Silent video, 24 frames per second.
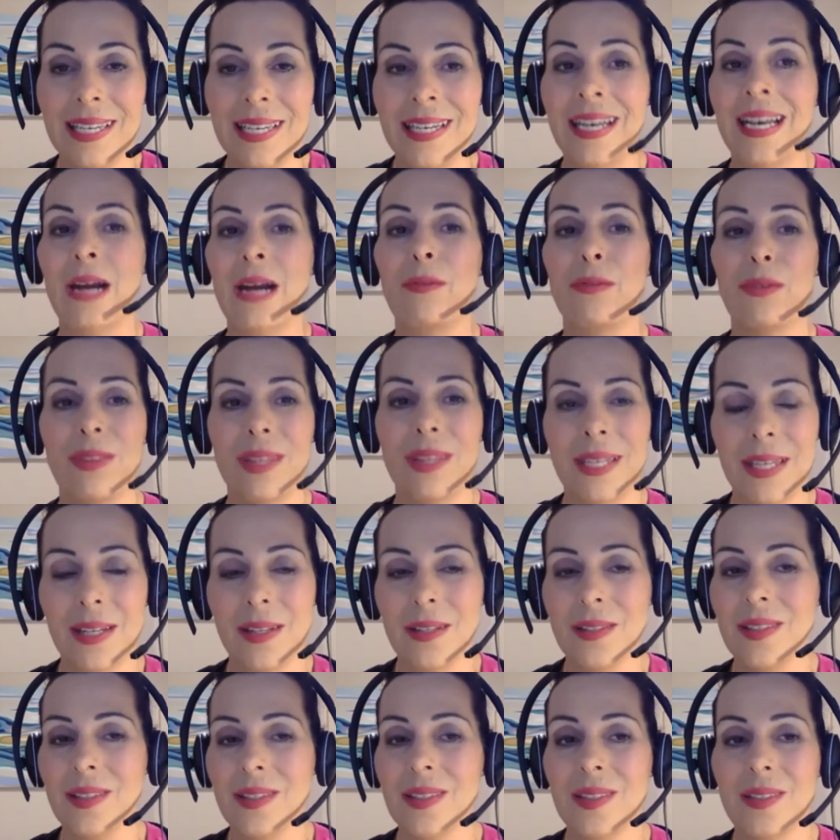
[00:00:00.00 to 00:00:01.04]
and everything
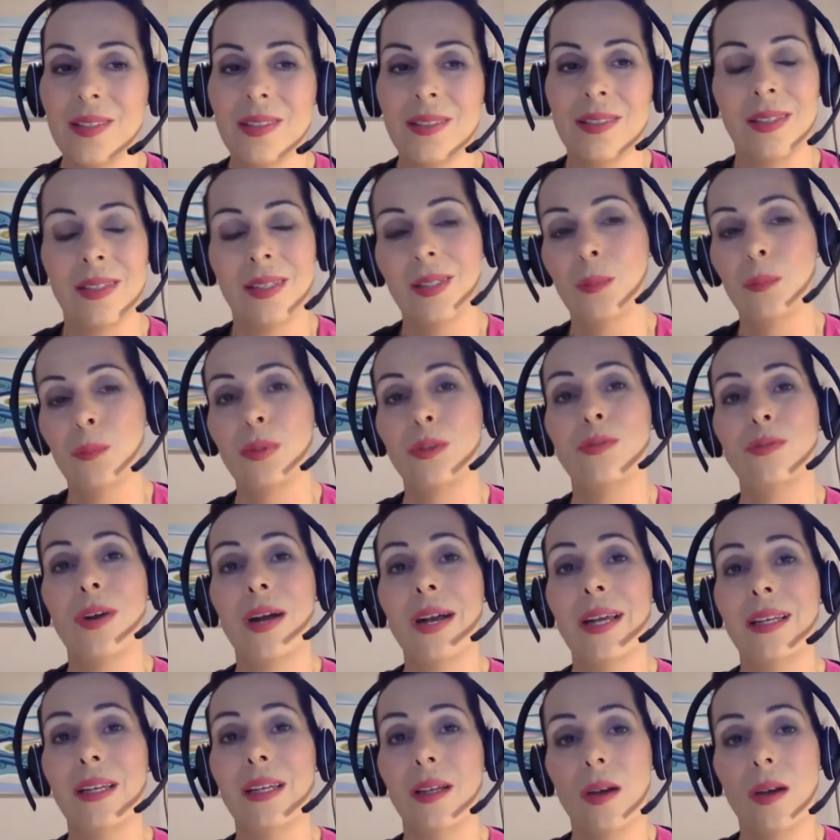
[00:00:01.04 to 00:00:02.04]
else is providing